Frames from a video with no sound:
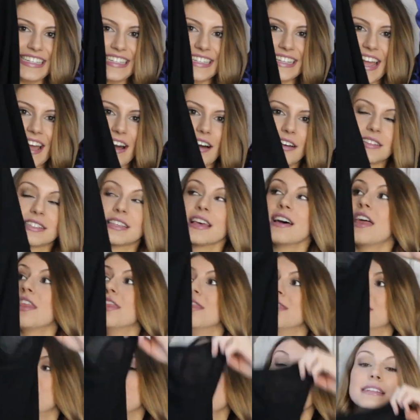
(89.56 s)
details.
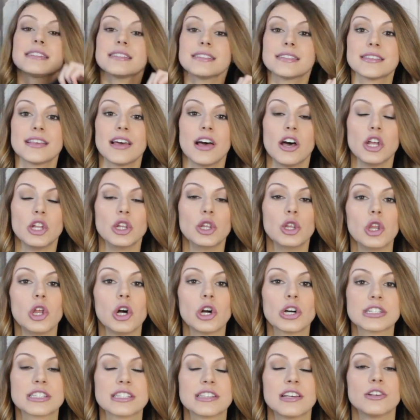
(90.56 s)
This
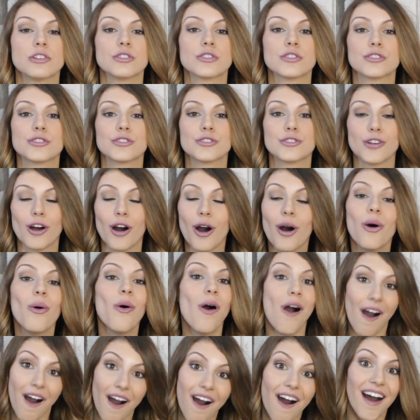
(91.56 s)
looks
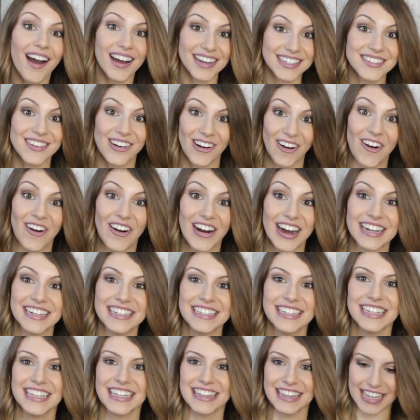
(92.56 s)
so hot
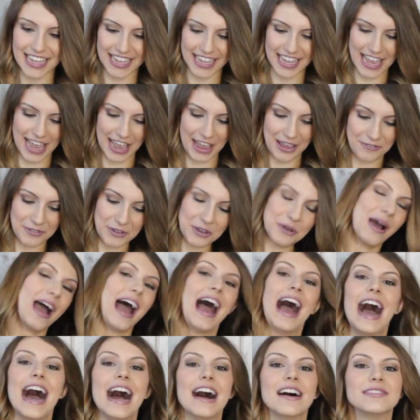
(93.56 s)
on. Like, if you
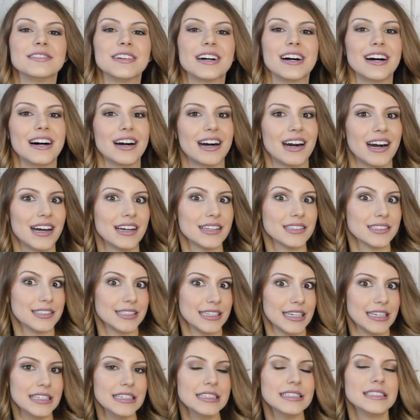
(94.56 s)
have a
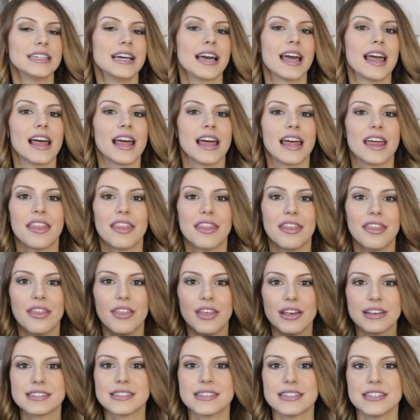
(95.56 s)
hot date,
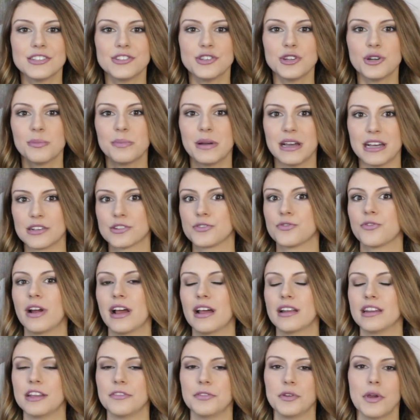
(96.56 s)
this is your best
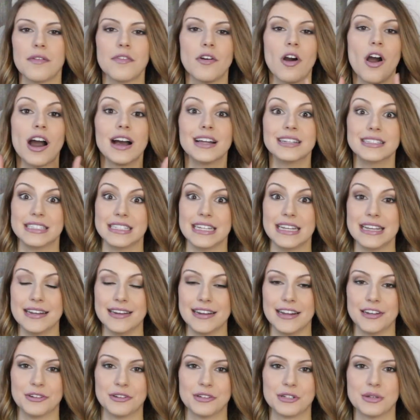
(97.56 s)
friend. If you have a hot
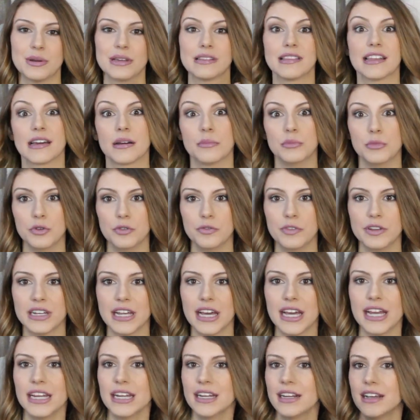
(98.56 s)
date and you're doing like a movie
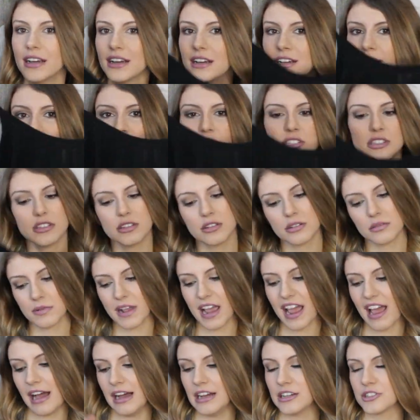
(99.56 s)
night, just
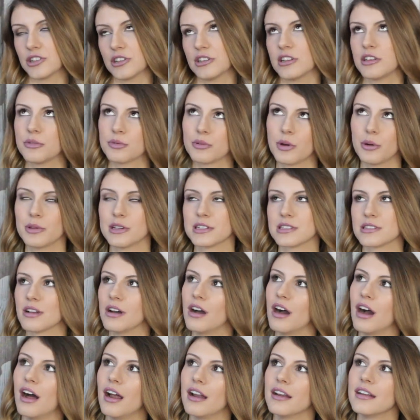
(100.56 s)
casually throw this
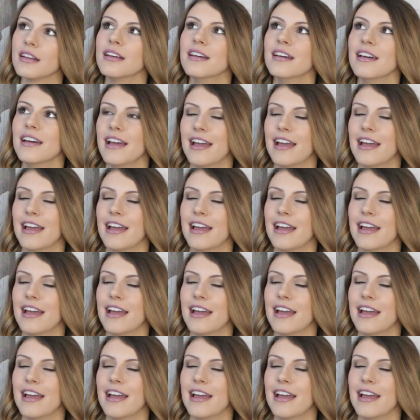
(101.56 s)
on